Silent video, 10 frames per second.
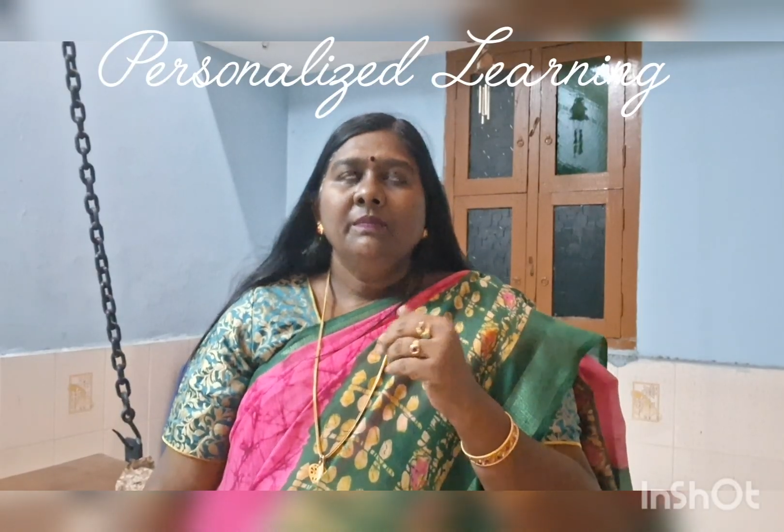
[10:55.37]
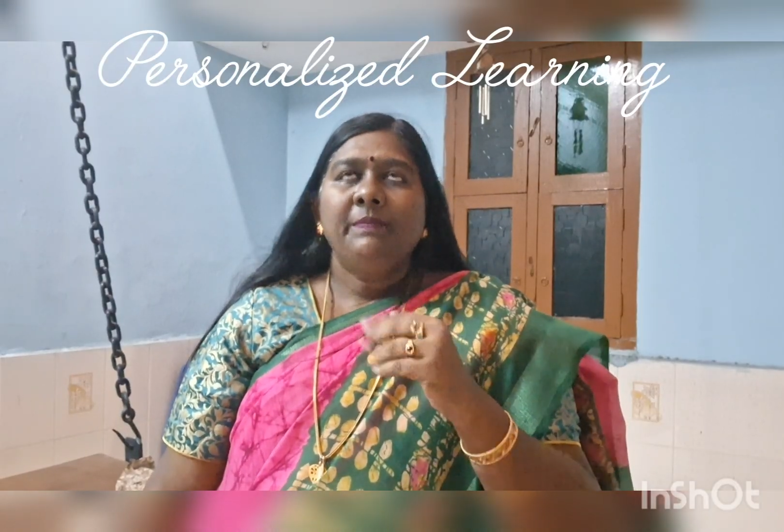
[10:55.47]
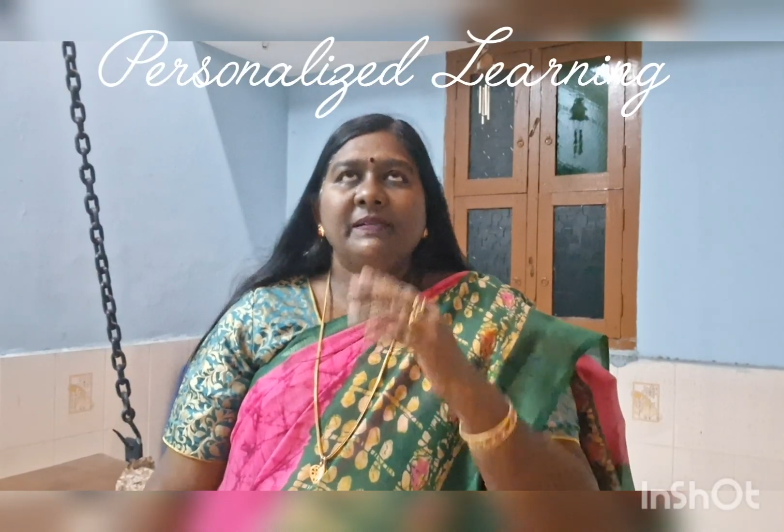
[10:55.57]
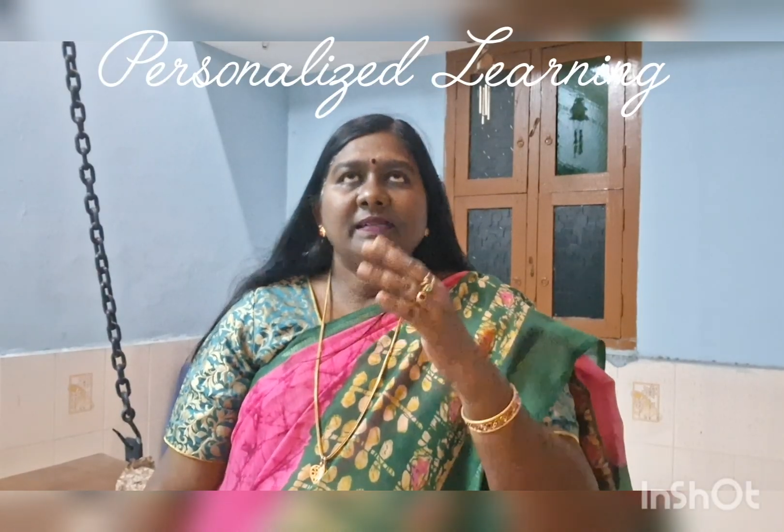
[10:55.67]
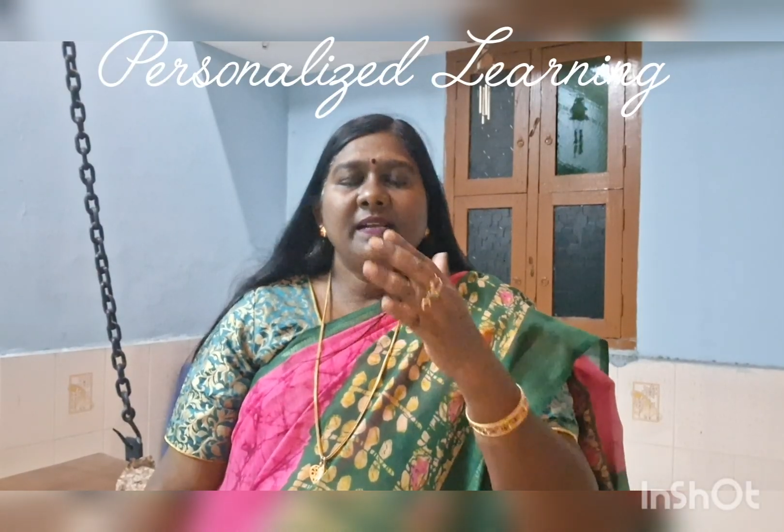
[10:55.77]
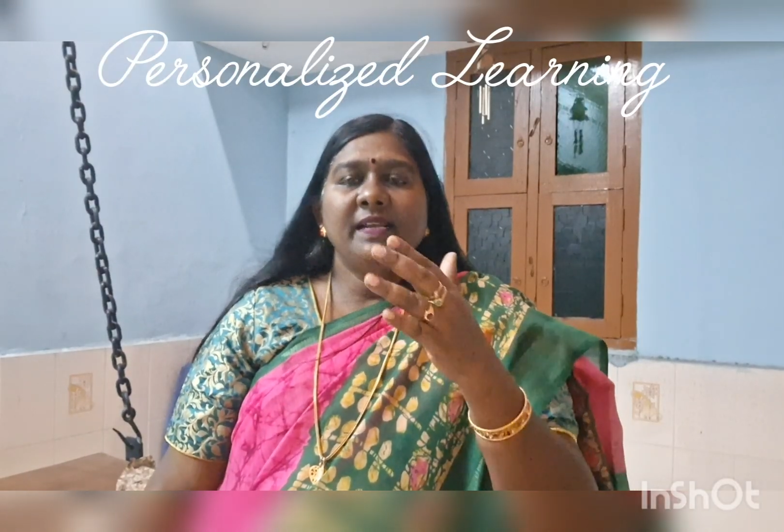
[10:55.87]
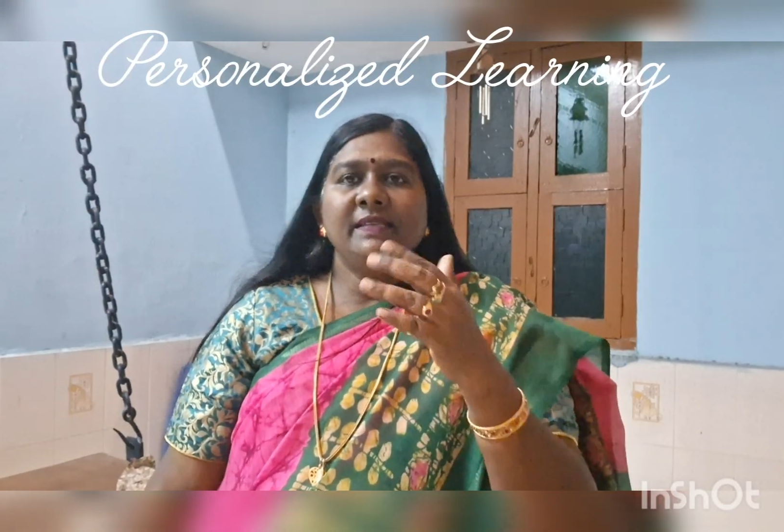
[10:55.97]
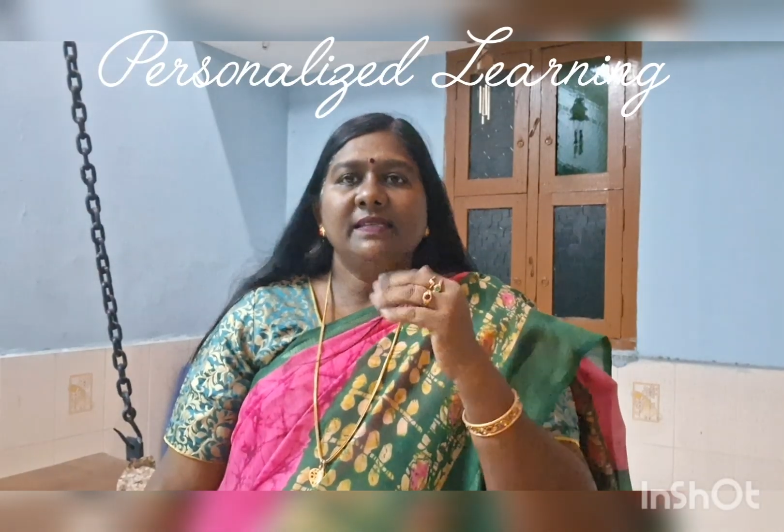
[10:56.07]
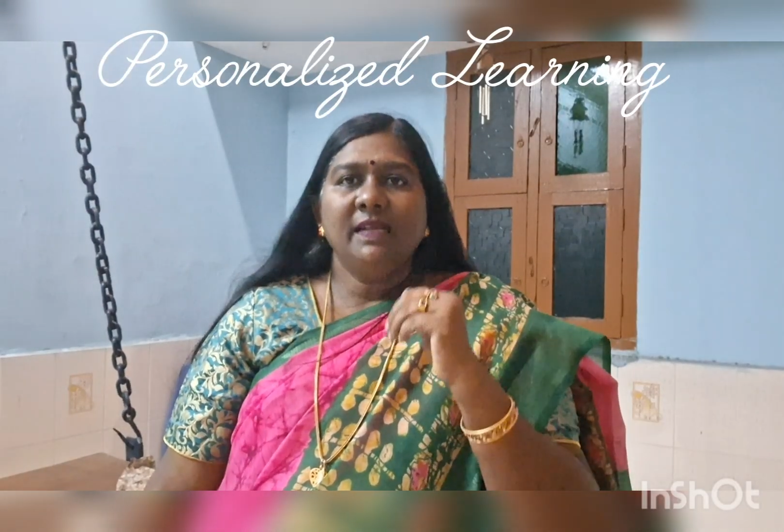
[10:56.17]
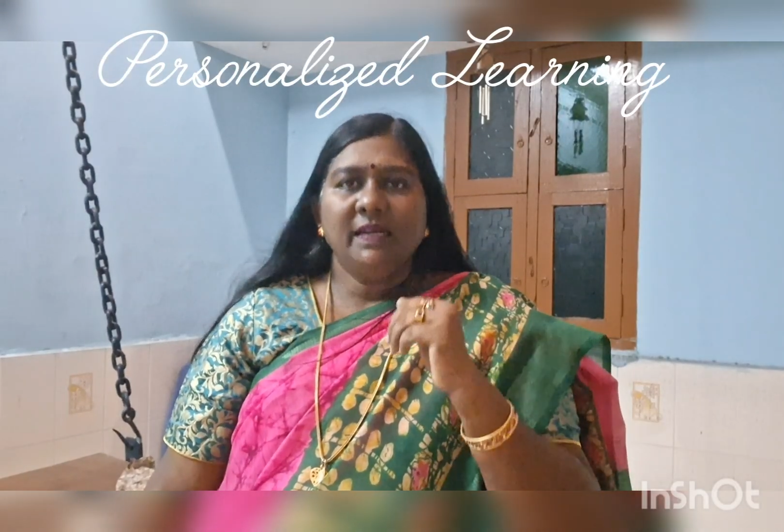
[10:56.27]

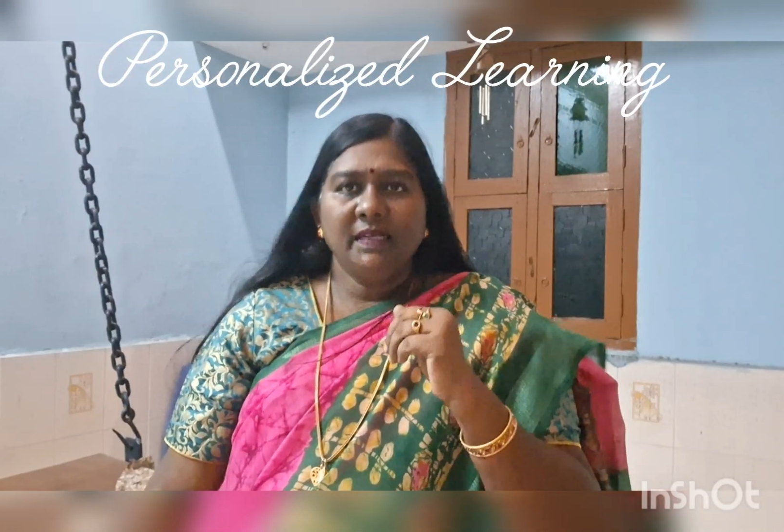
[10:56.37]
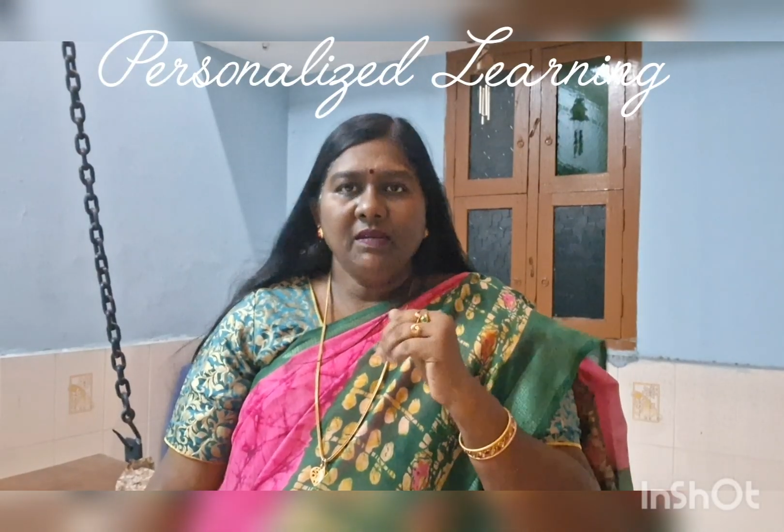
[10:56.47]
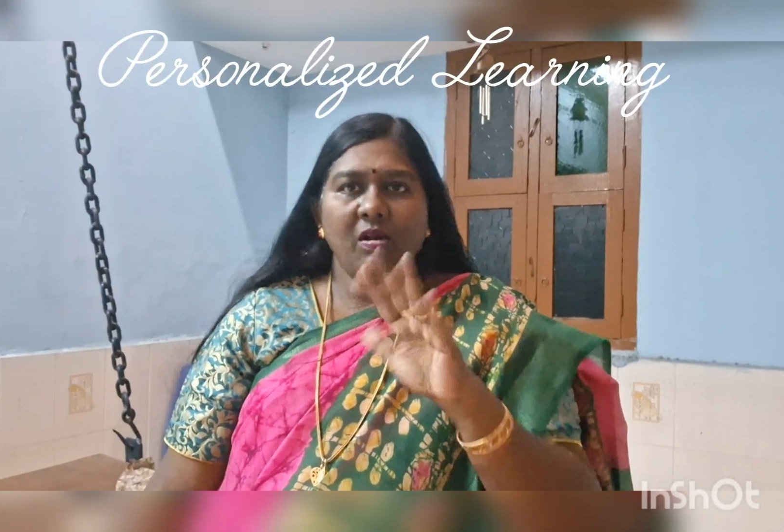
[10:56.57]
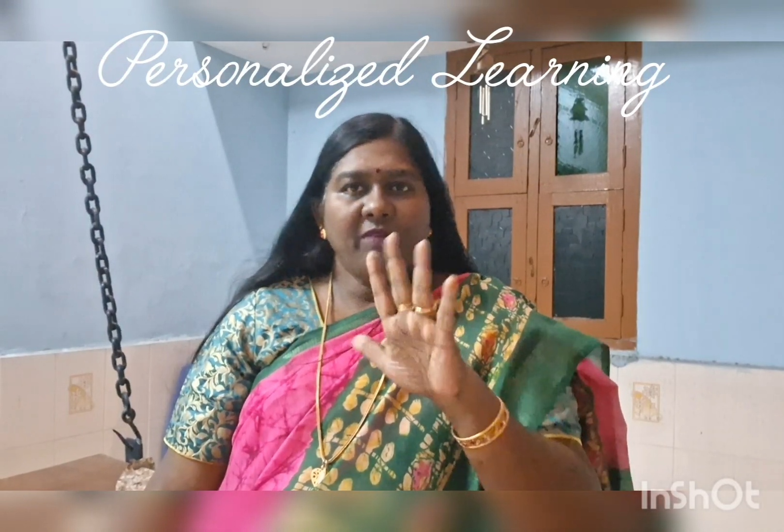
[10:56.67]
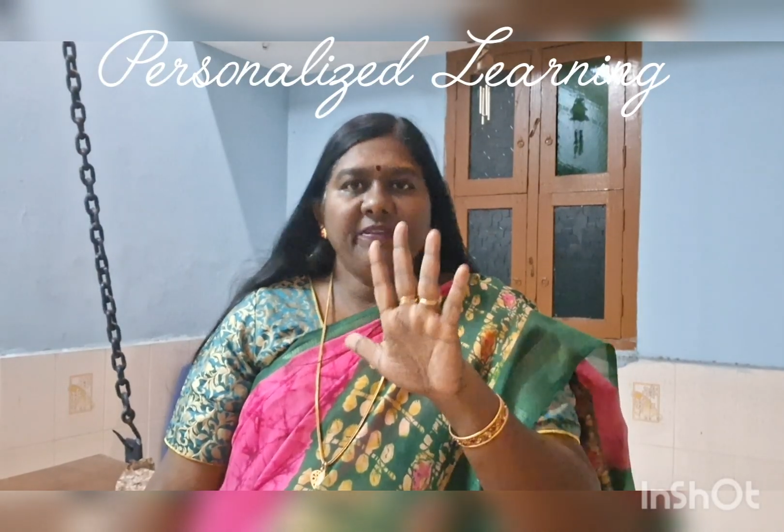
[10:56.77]
Personalized learning, all